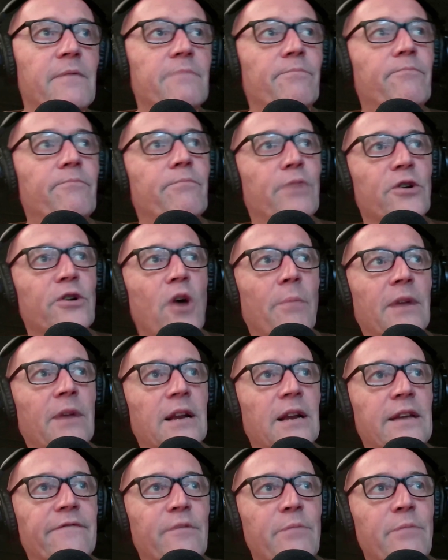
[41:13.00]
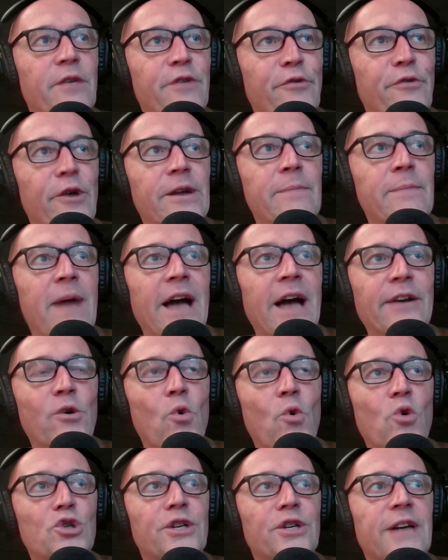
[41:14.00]
predominantly from the three main
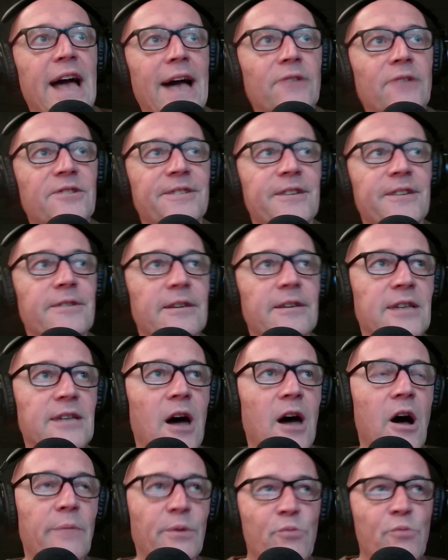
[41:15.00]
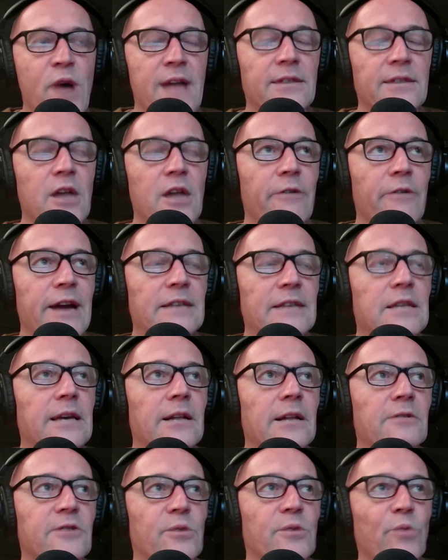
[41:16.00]
auction houses at the time, and we had direct
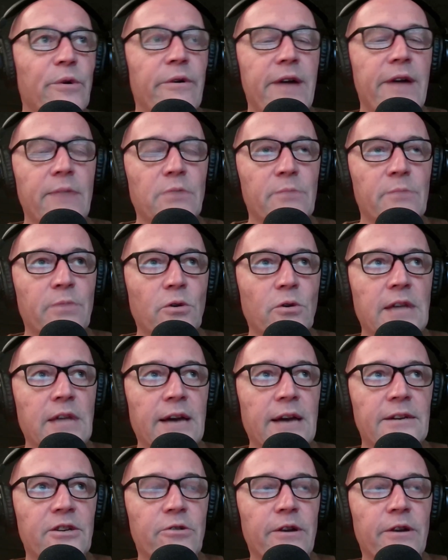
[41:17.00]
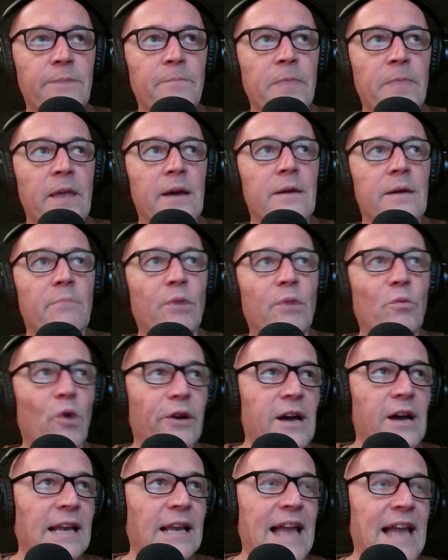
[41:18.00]
deals that we were able to pull data in. But what
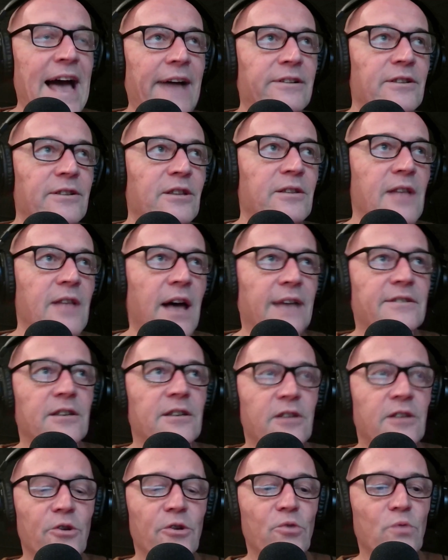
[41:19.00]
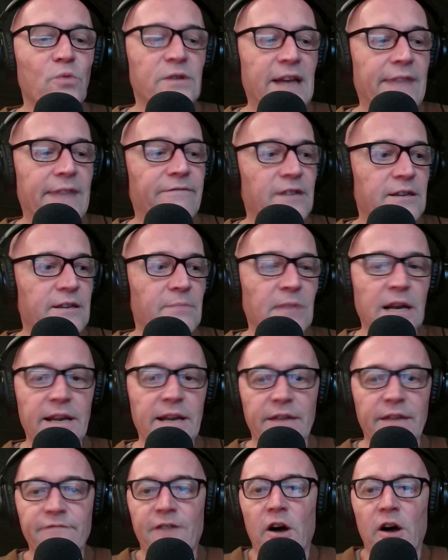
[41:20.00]
it allowed us to do was have visibility
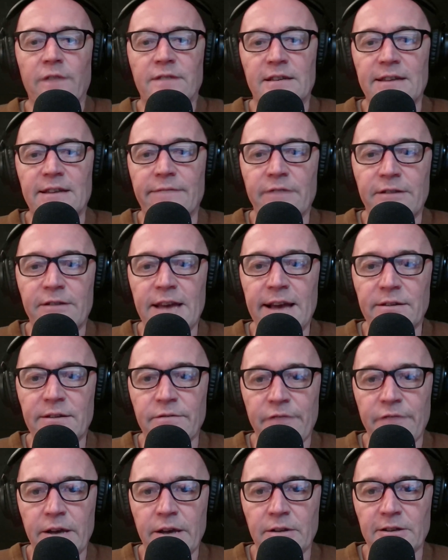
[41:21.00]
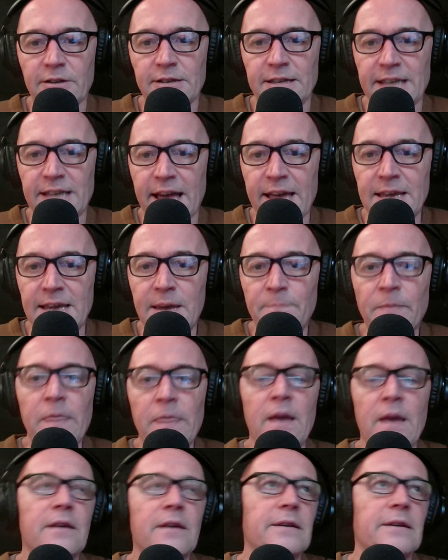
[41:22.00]
of 5,000 to 7,000 vehicles a day,
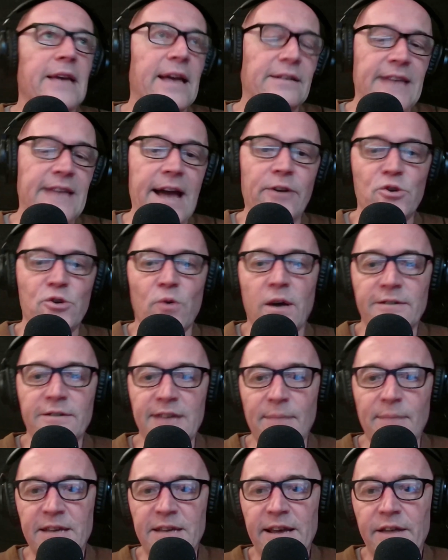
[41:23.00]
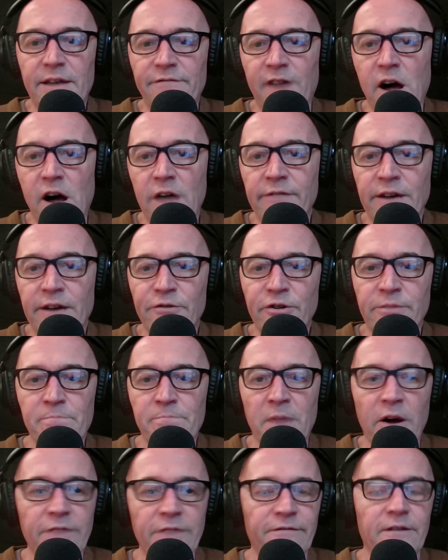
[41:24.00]
get down to our subset of 500 and
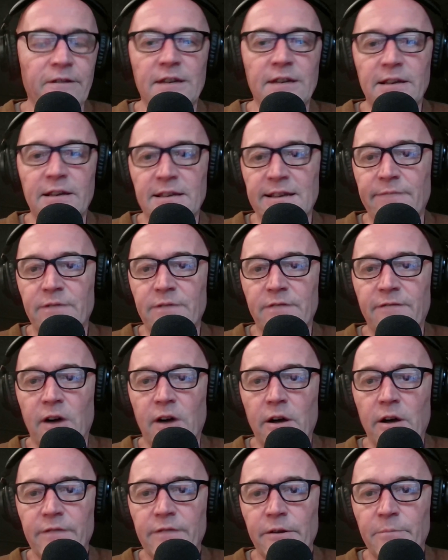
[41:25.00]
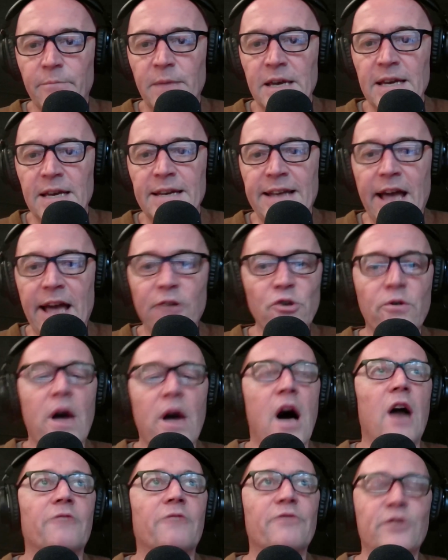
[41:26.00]
buy 50 to 75 of them. Now, you
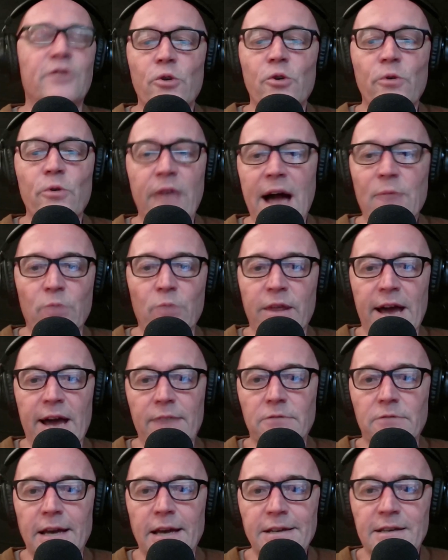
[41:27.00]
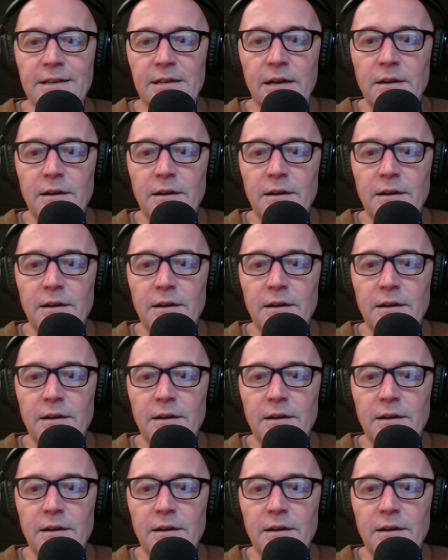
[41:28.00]
can't do that without data.